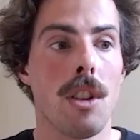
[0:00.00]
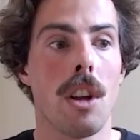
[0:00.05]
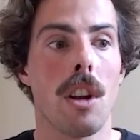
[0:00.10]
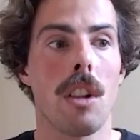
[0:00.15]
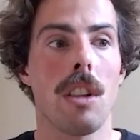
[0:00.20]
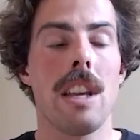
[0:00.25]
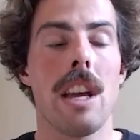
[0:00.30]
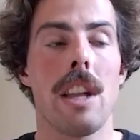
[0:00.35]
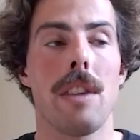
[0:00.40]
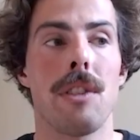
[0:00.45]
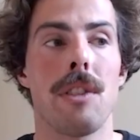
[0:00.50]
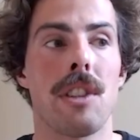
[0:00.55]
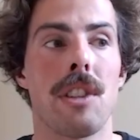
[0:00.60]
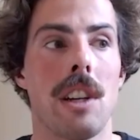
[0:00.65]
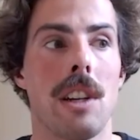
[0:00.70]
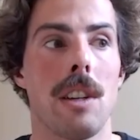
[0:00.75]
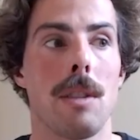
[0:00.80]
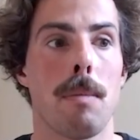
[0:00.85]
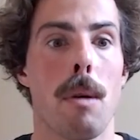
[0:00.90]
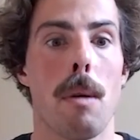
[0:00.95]
not only
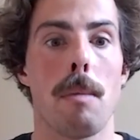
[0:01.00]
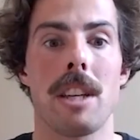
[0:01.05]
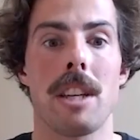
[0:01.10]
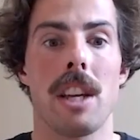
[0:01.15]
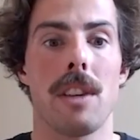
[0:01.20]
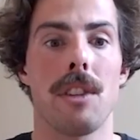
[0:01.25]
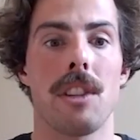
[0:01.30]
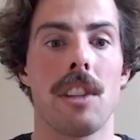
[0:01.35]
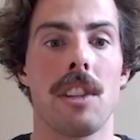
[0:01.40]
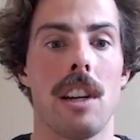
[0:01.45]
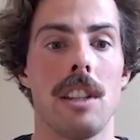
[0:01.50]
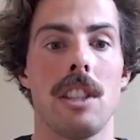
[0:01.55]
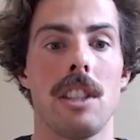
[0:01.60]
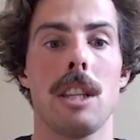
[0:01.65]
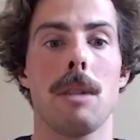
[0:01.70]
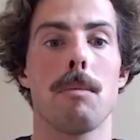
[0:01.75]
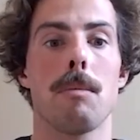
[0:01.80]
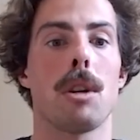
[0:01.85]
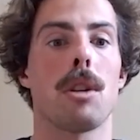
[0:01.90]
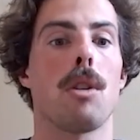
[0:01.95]
advertise, public
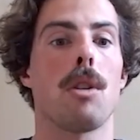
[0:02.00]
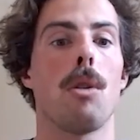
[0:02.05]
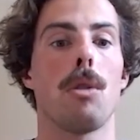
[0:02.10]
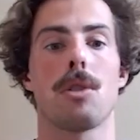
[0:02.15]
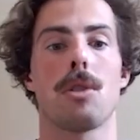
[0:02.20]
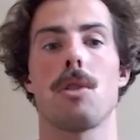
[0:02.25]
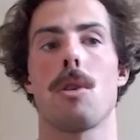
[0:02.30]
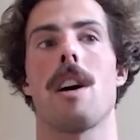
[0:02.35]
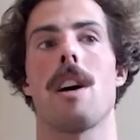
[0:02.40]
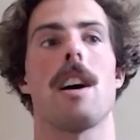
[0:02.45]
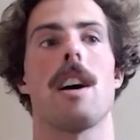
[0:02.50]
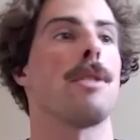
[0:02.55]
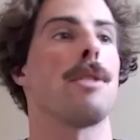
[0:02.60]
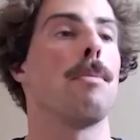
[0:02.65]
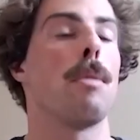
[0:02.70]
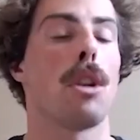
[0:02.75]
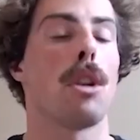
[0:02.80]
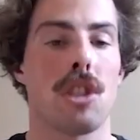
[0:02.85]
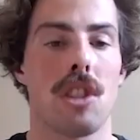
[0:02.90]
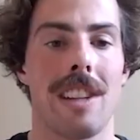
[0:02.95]
advertising, but also
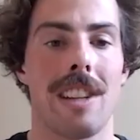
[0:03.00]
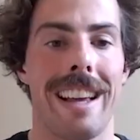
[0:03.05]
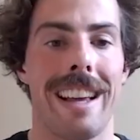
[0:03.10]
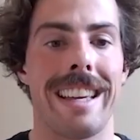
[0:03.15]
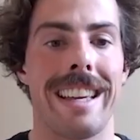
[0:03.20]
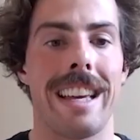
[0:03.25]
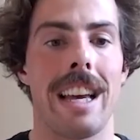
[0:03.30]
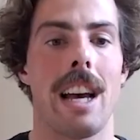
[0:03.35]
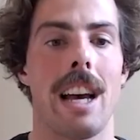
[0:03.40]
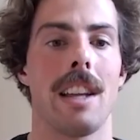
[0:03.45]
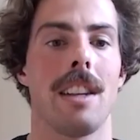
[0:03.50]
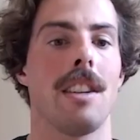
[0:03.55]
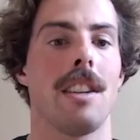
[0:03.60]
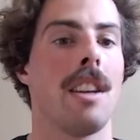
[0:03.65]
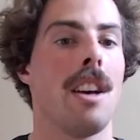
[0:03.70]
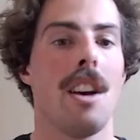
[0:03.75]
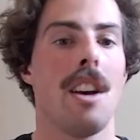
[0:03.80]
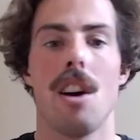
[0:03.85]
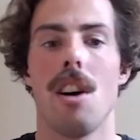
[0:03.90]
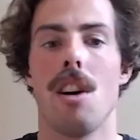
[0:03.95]
as much as I
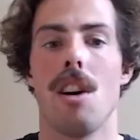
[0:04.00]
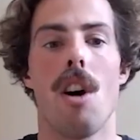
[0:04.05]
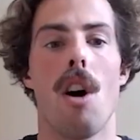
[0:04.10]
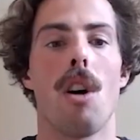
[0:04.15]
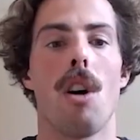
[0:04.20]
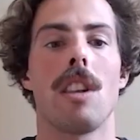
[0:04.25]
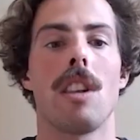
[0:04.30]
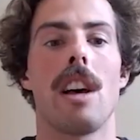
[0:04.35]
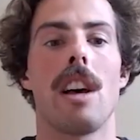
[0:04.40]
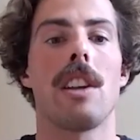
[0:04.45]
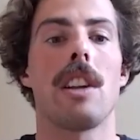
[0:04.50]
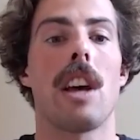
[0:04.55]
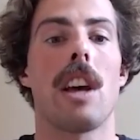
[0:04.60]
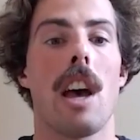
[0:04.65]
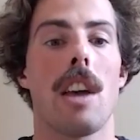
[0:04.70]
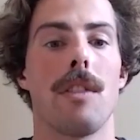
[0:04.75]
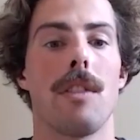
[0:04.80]
can, uh, online